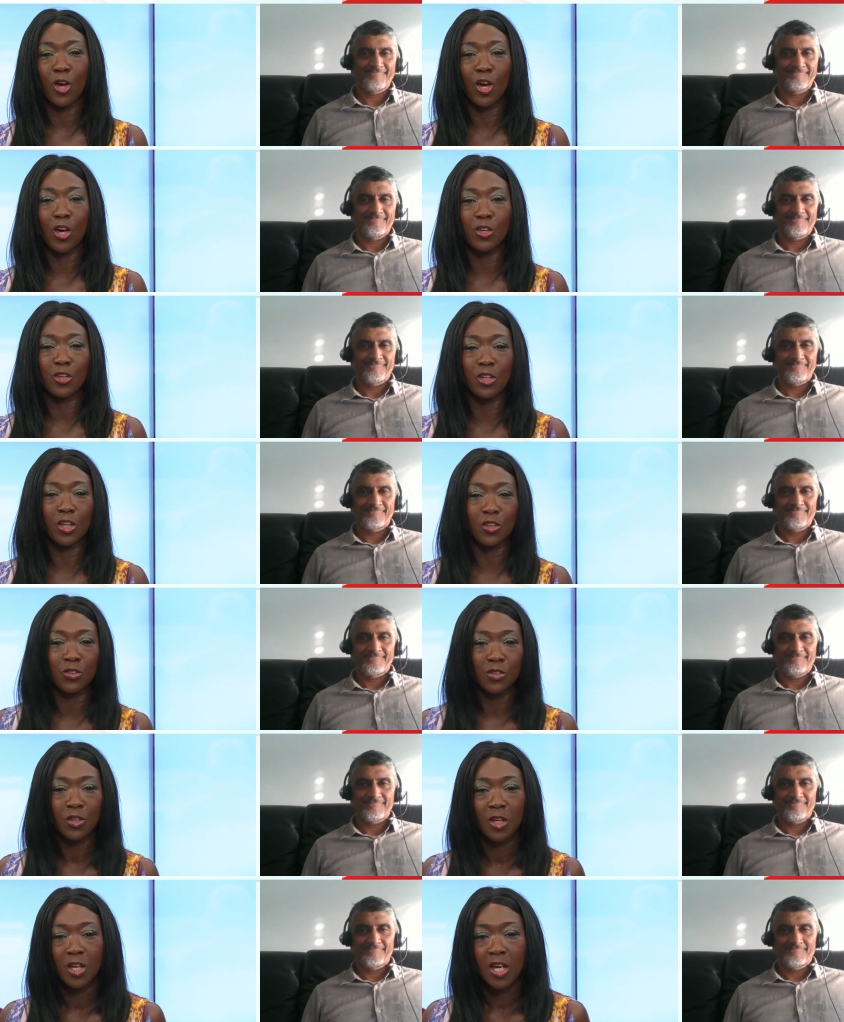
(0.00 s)
Speaker 1: uh,
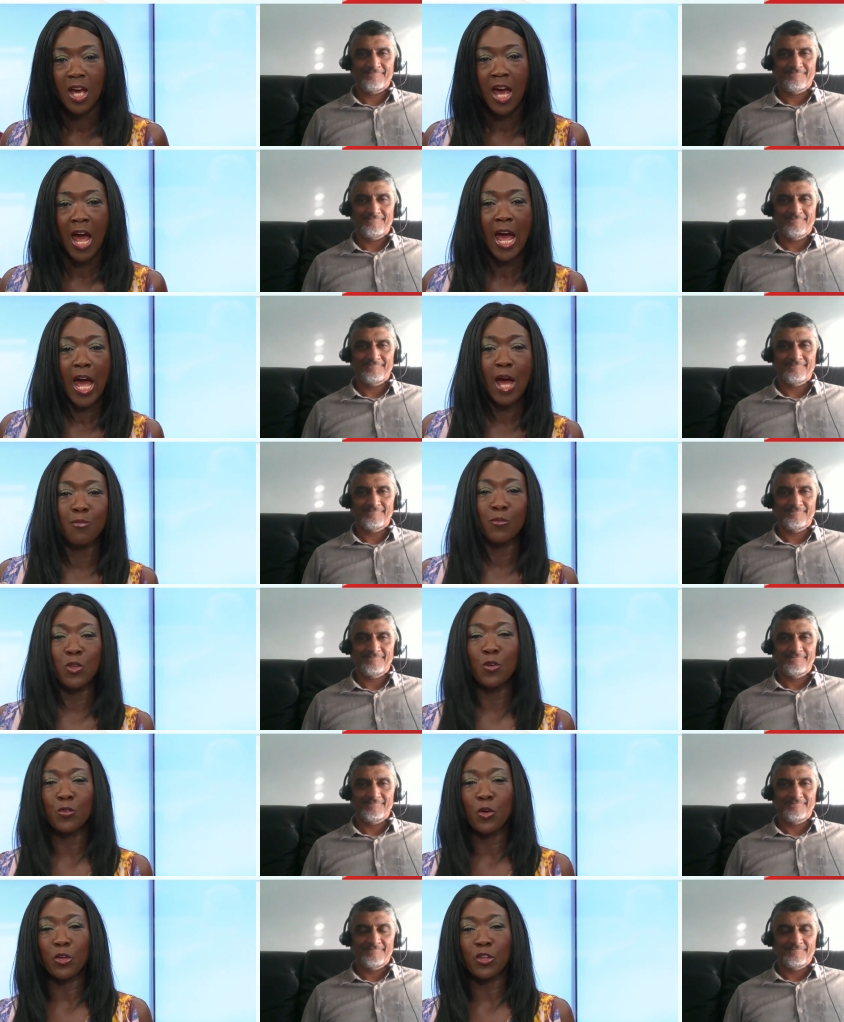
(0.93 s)
Yunus, um,
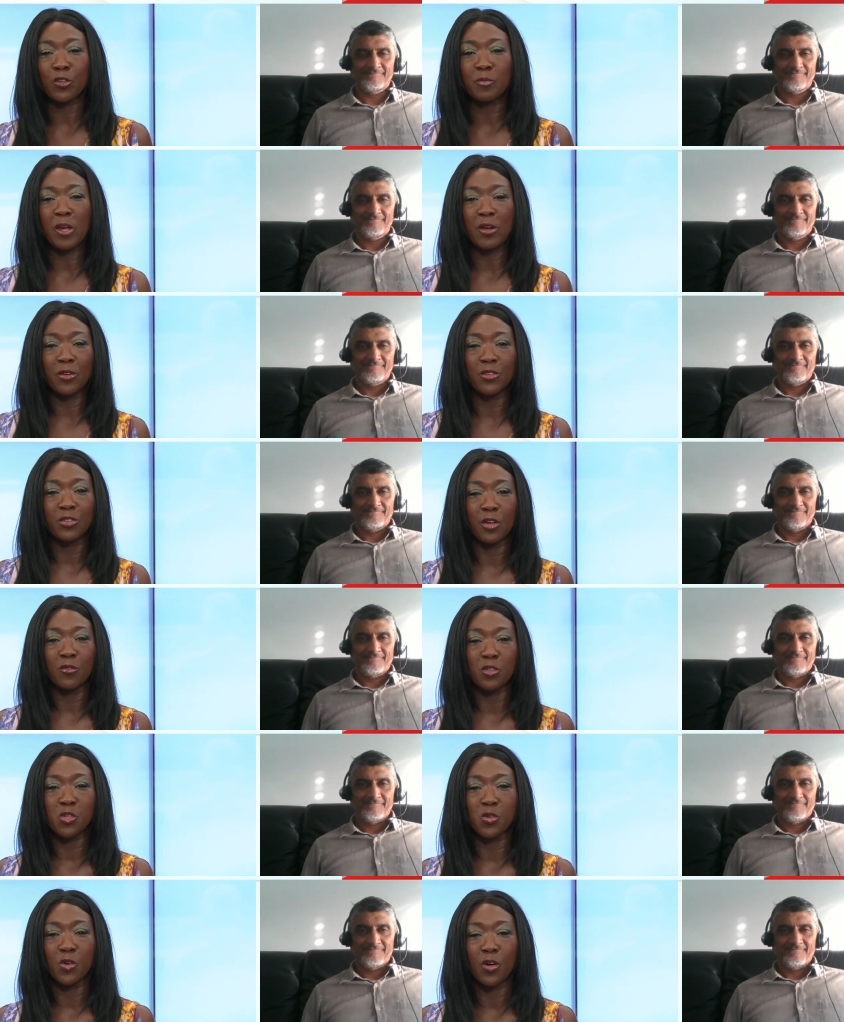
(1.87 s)
you've got experience,
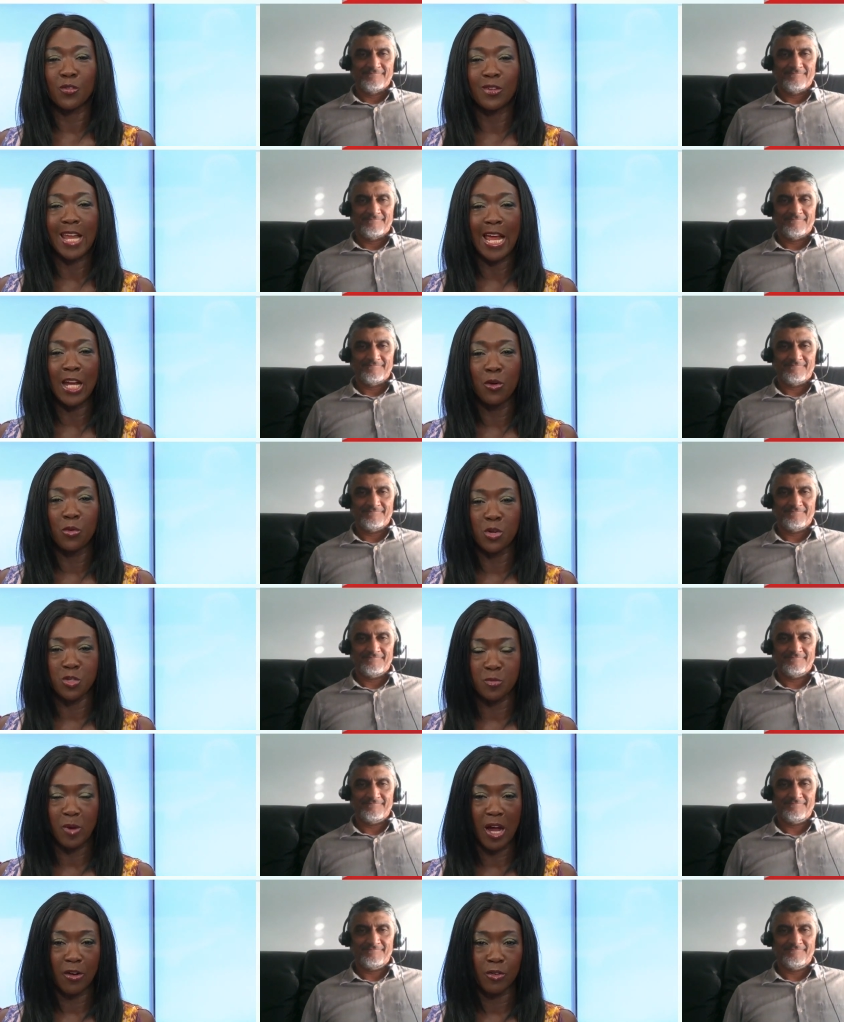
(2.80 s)
haven't you, of
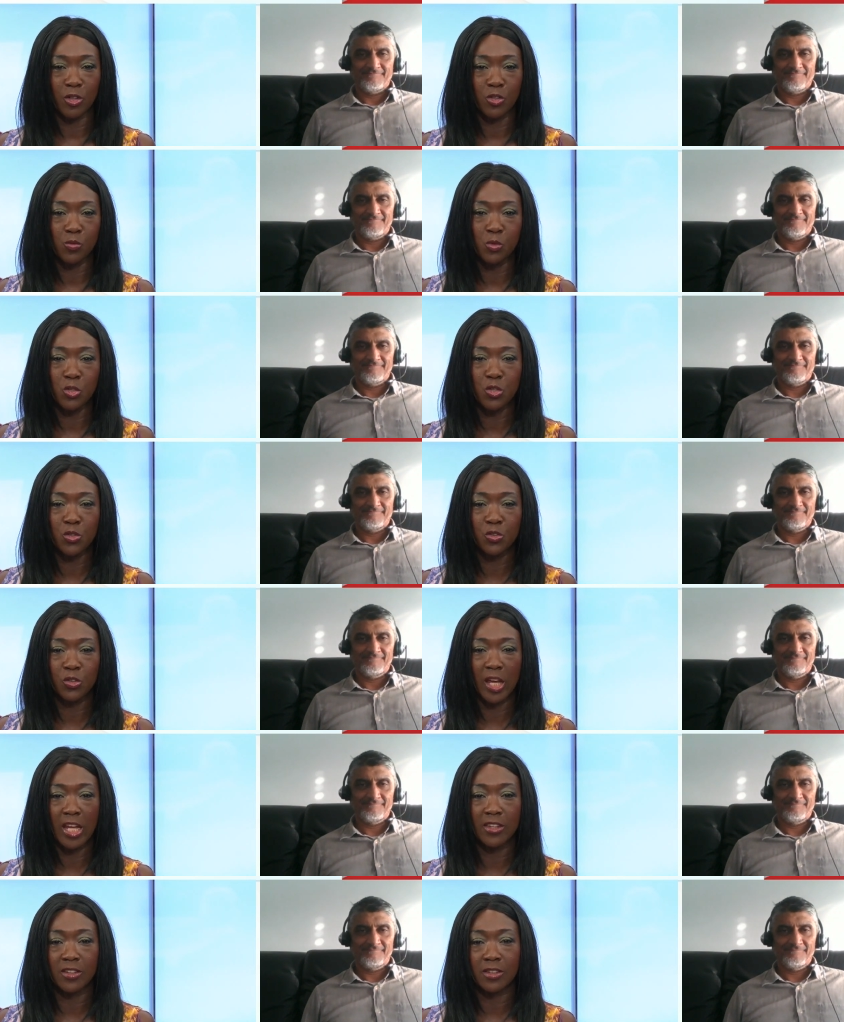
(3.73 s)
language barriers. Would you
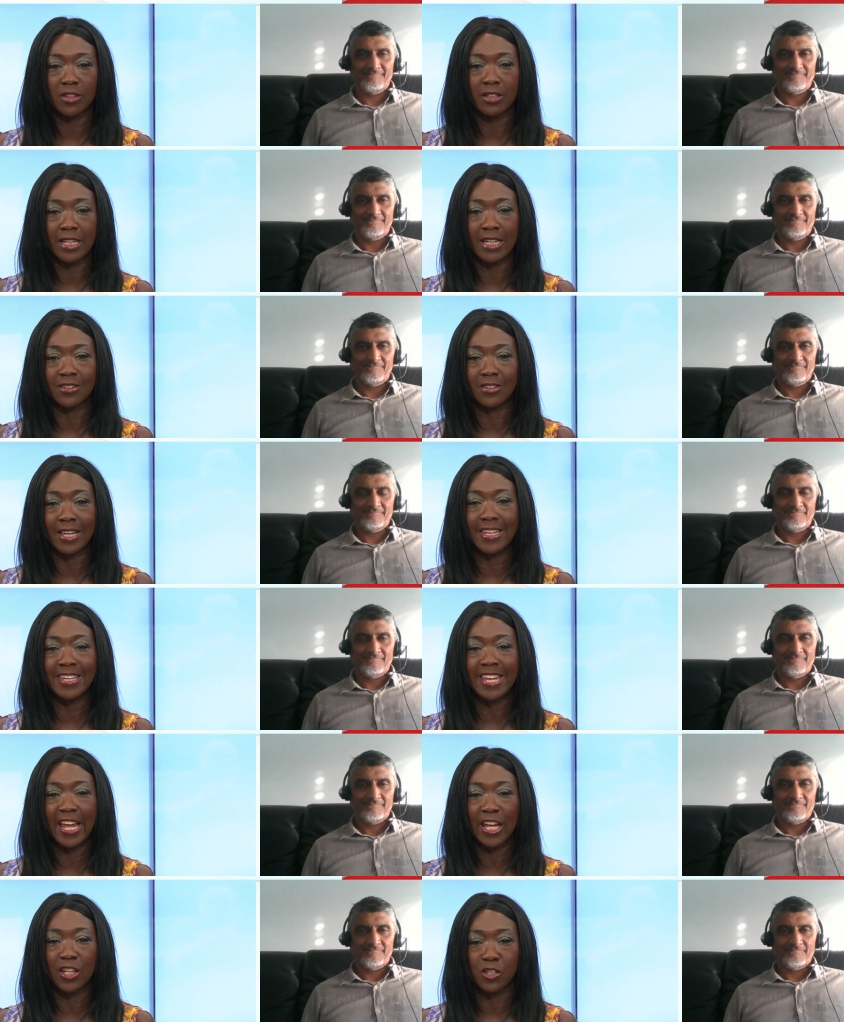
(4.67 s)
say that that's a
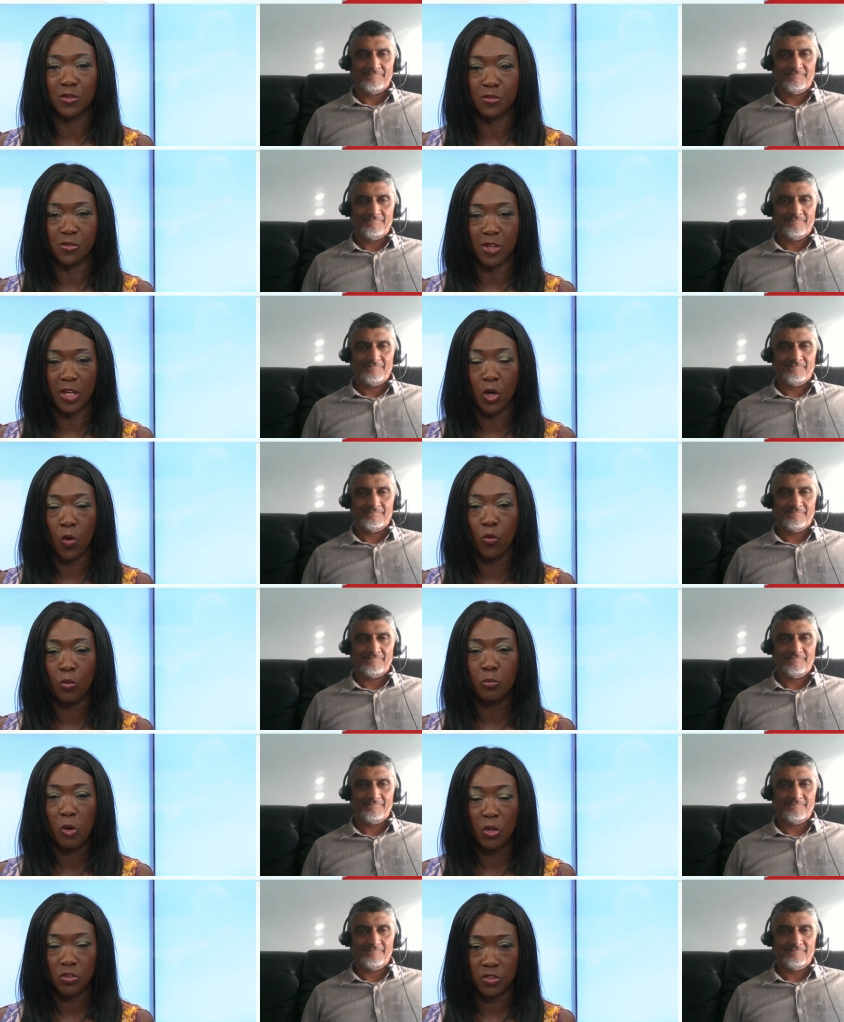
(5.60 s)
negative thing or a
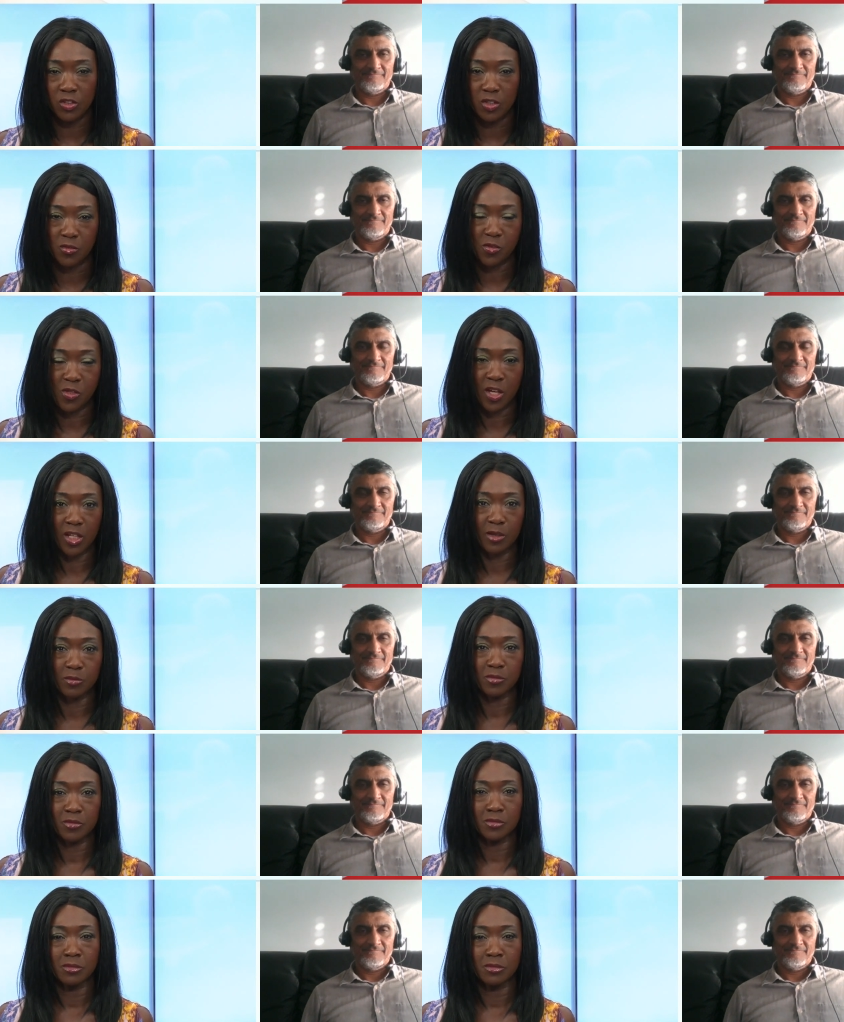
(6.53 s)
positive thing?